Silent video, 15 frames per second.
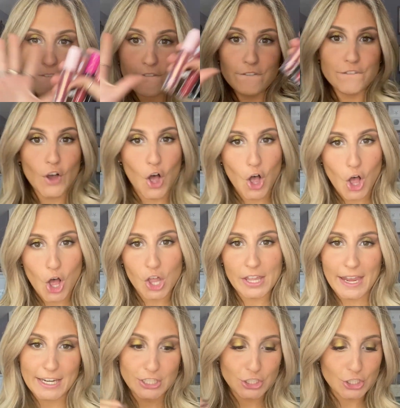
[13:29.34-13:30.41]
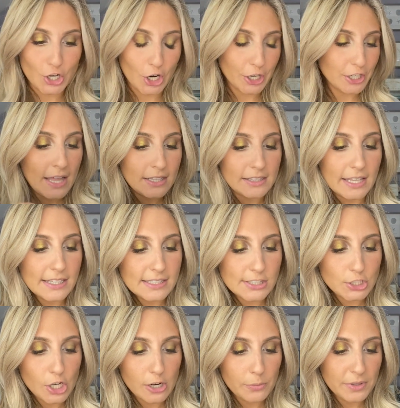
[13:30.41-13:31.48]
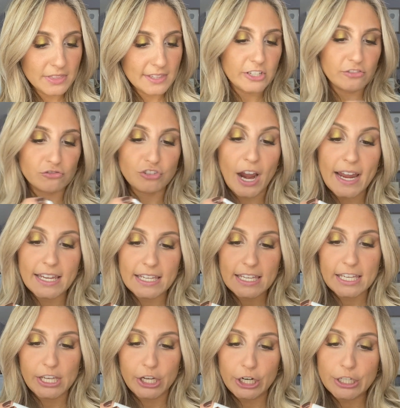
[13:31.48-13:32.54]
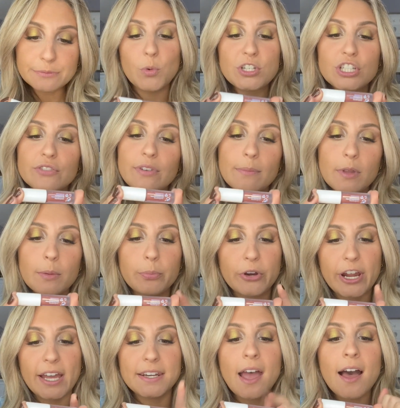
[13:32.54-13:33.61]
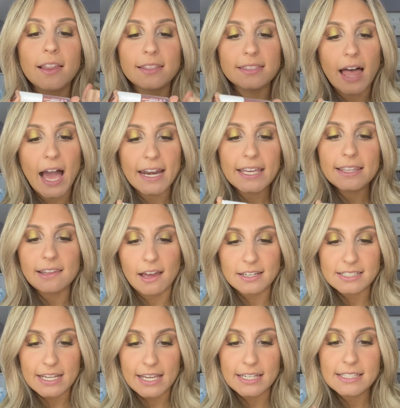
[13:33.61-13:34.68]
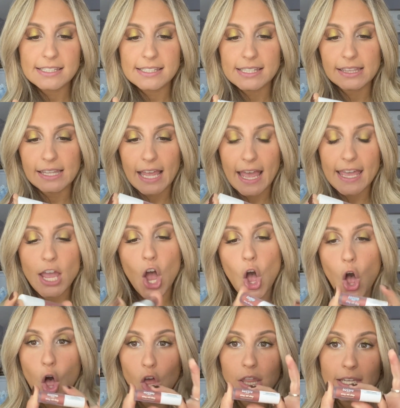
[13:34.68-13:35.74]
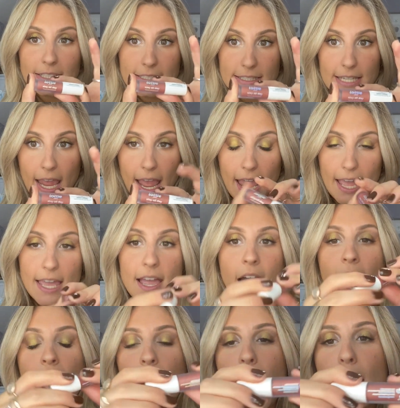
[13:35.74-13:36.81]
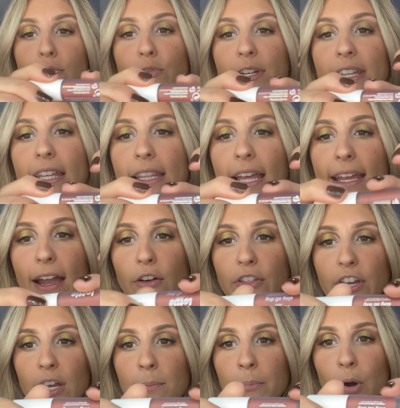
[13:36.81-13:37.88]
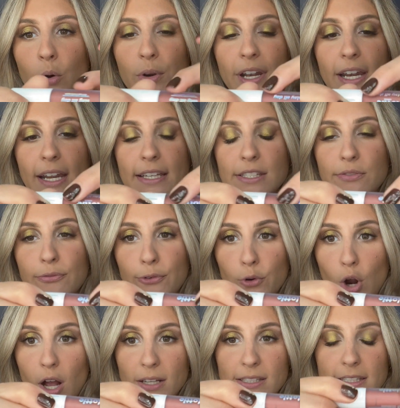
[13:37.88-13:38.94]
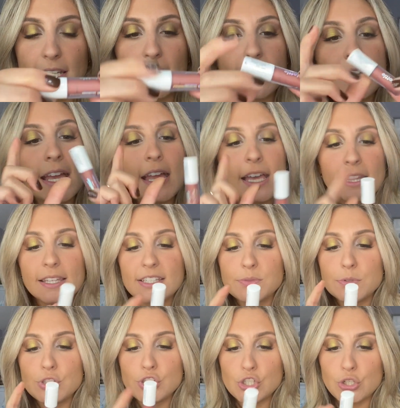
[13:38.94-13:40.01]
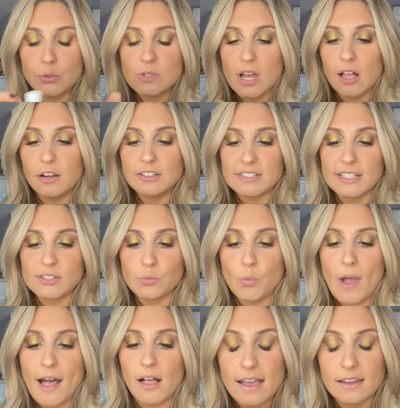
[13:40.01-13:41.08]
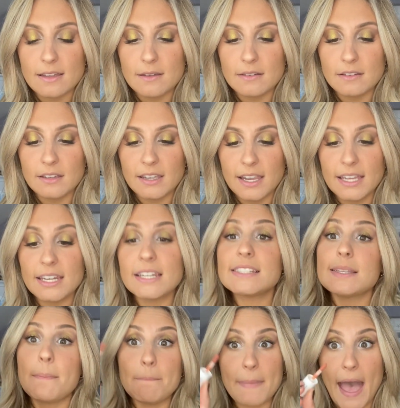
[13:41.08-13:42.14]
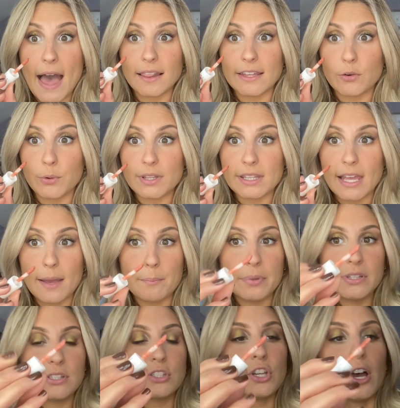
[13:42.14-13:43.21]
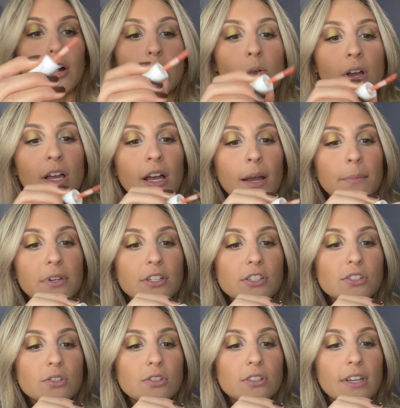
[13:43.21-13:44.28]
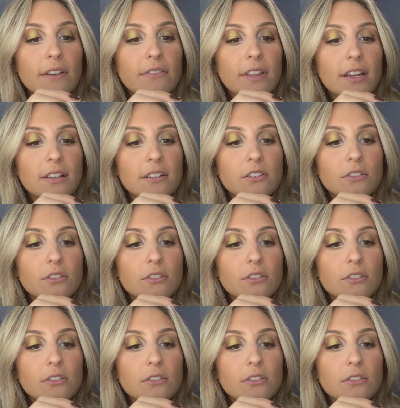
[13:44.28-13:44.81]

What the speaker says: fall and dark. Let's start with this right here, which is from the brand Lottie London, Slay All Day. I really like how the component is frosted. This was $2 as well, and it is a matte liquid lip. So I'm gonna give that a little